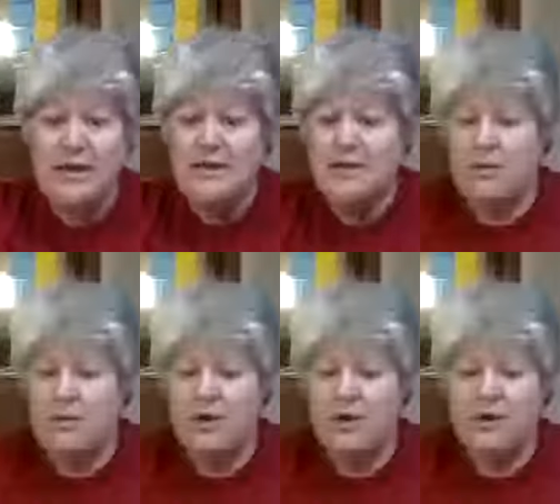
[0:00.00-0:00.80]
Then
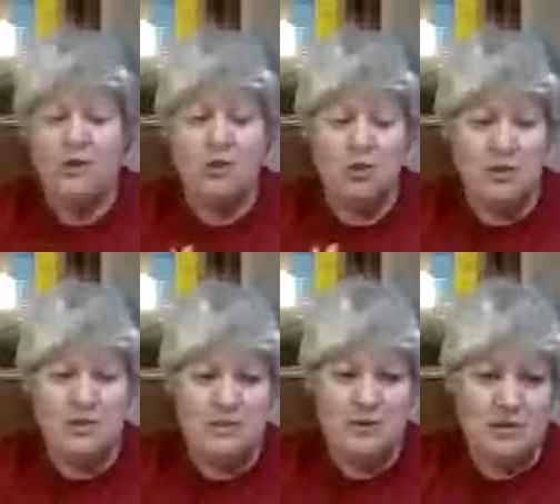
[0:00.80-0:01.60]
we've got the 2 that
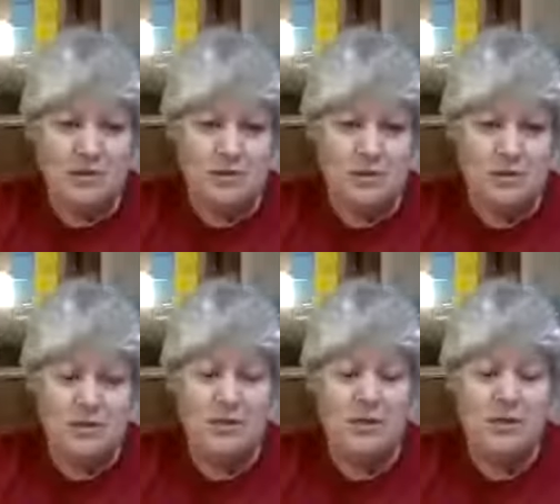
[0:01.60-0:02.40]
Timothy Dalton
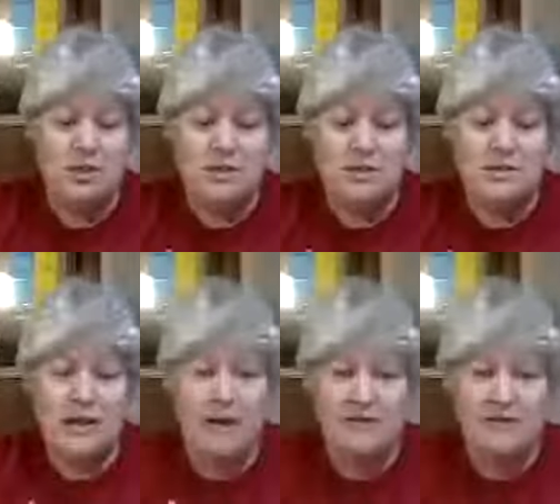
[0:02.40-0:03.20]
did, which is
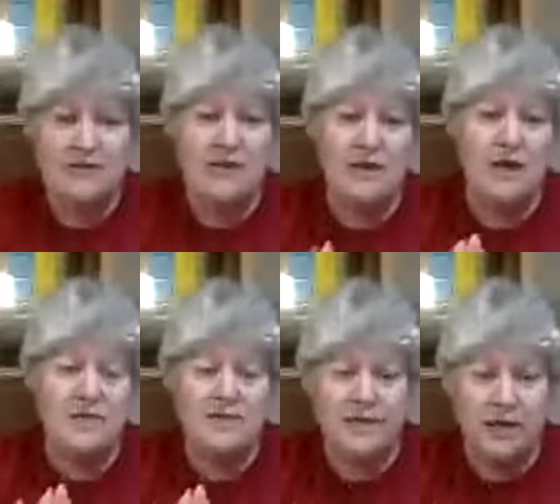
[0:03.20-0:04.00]
Living
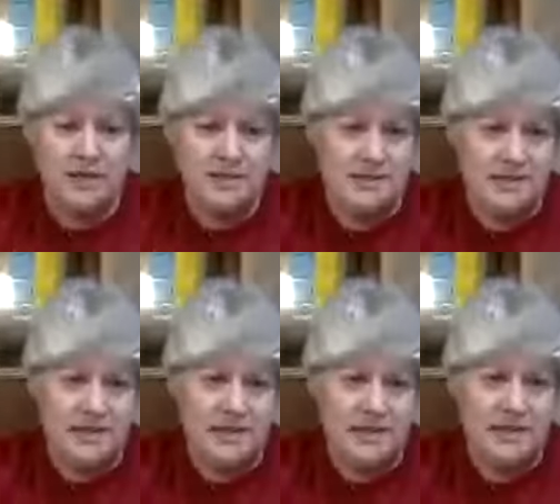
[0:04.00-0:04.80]
Daylights and License to
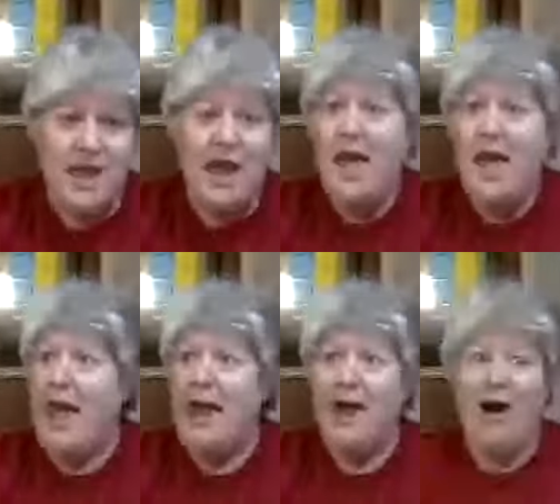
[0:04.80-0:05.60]
Kill.
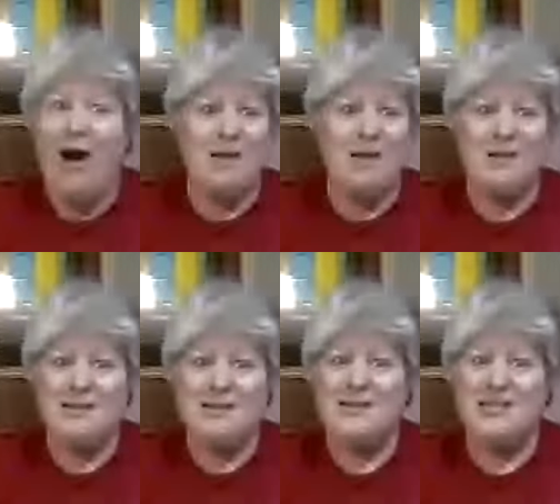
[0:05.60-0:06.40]
And I will tell you
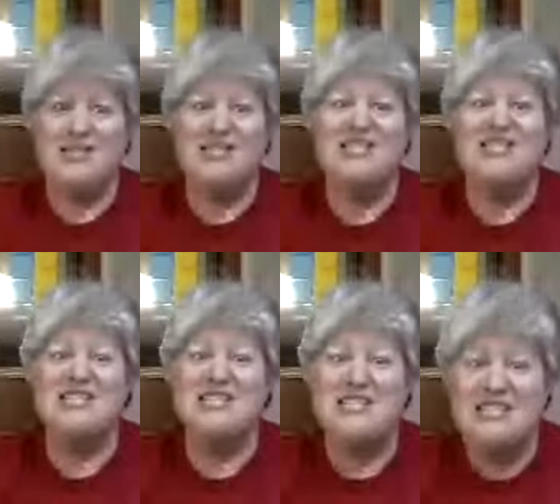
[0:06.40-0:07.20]
this, the
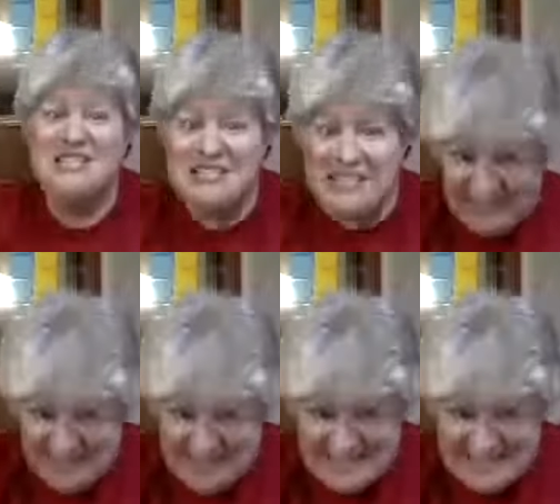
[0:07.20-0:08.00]

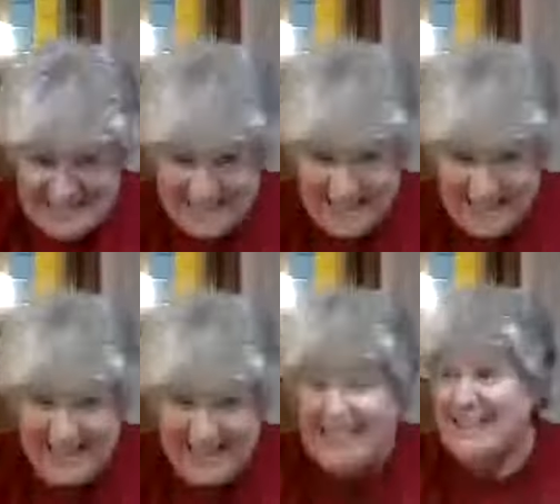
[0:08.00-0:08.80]
stunts
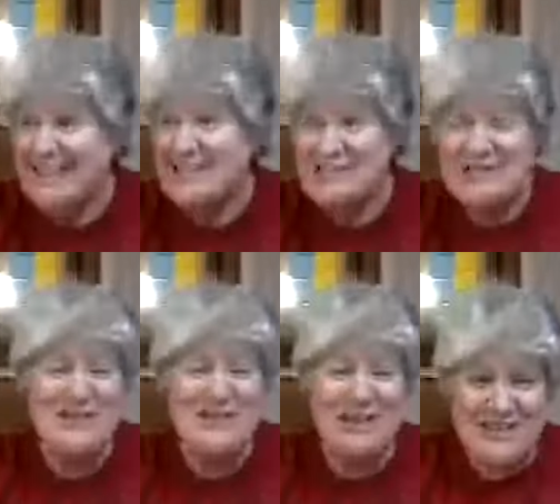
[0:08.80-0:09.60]
that they do
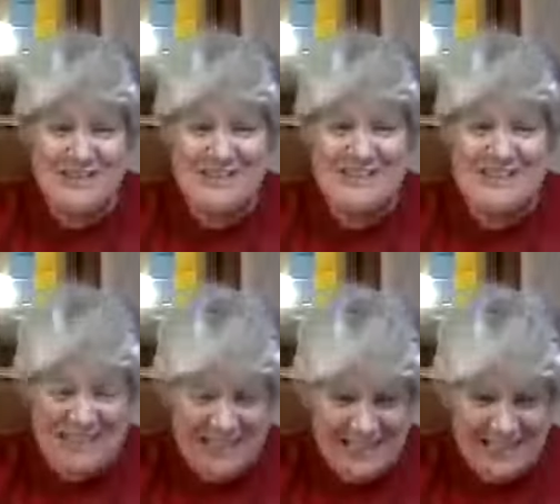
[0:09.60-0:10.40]
in License to
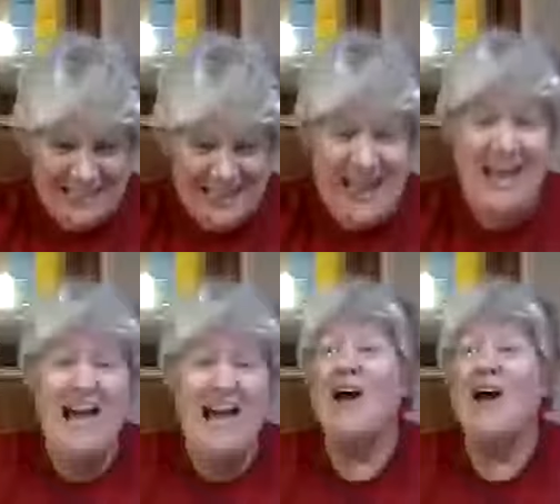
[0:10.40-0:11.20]
Kill
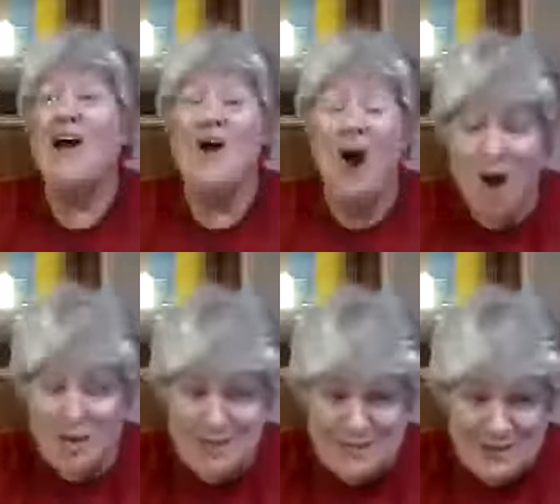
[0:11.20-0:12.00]
are
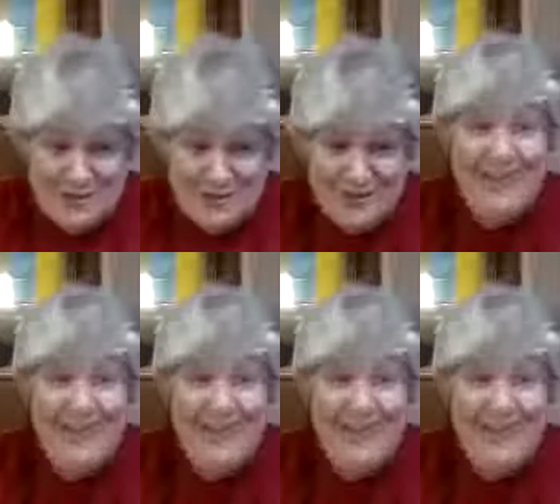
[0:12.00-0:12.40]
awesome.